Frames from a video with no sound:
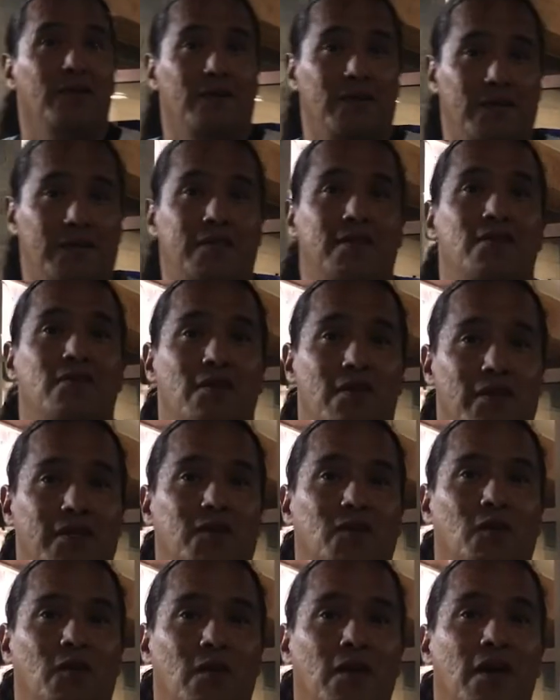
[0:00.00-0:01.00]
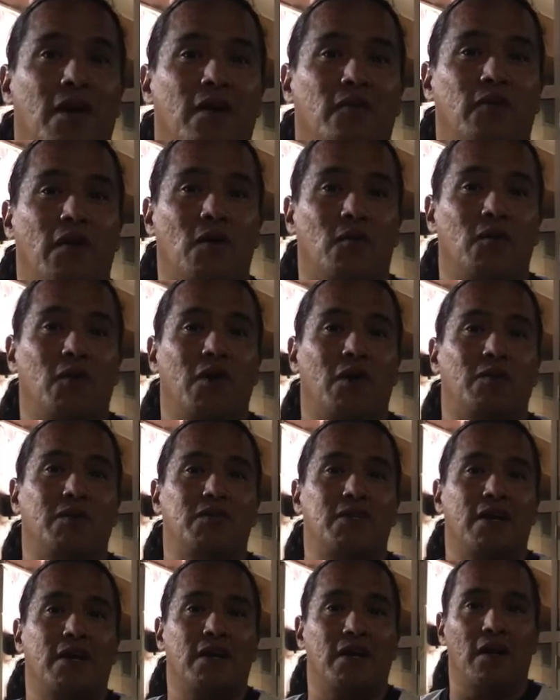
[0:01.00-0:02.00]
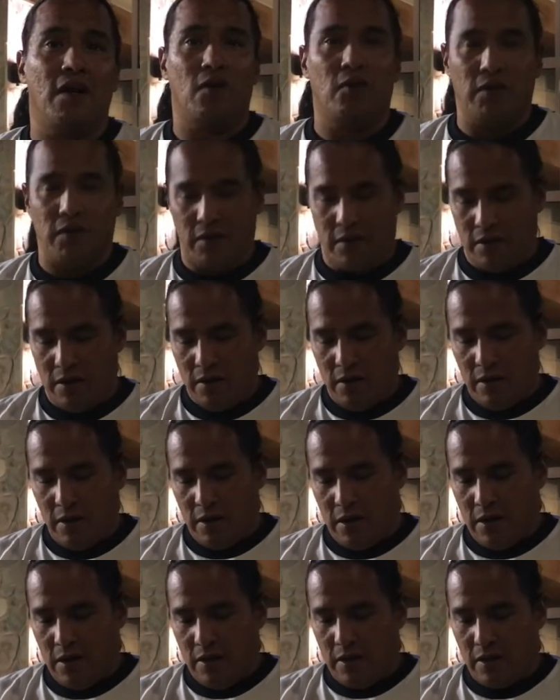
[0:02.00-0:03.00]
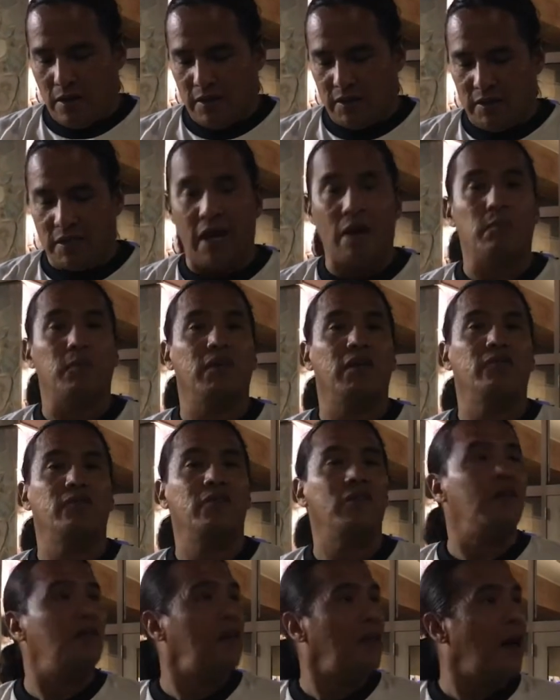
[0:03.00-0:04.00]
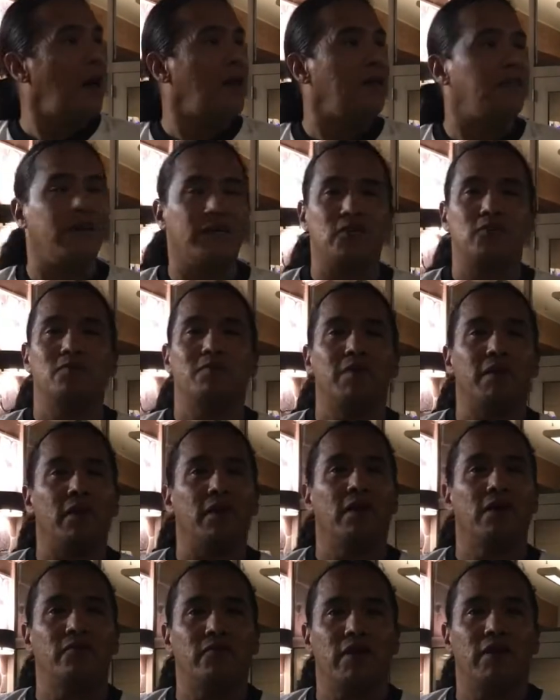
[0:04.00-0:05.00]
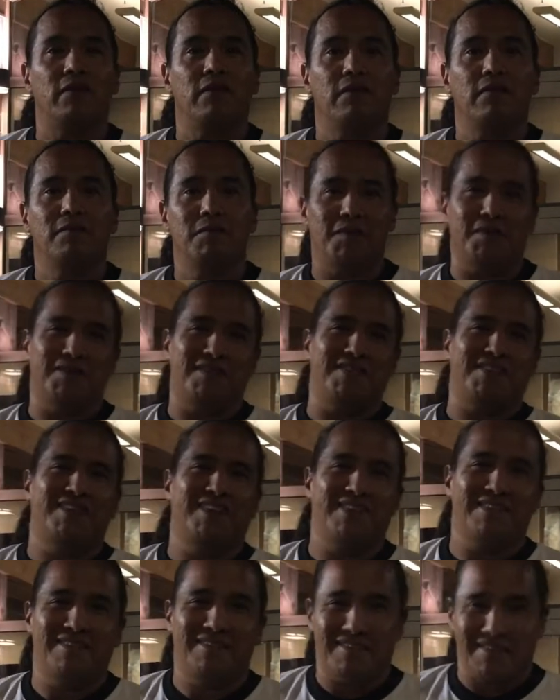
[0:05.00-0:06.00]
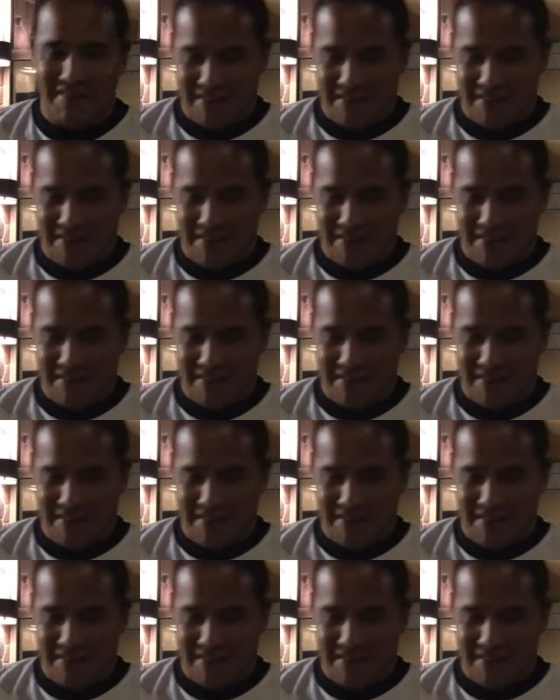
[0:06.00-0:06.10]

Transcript: It's in there. So if I were you, I would check it out and stop living the lie that you've been living. No, I'm just kidding.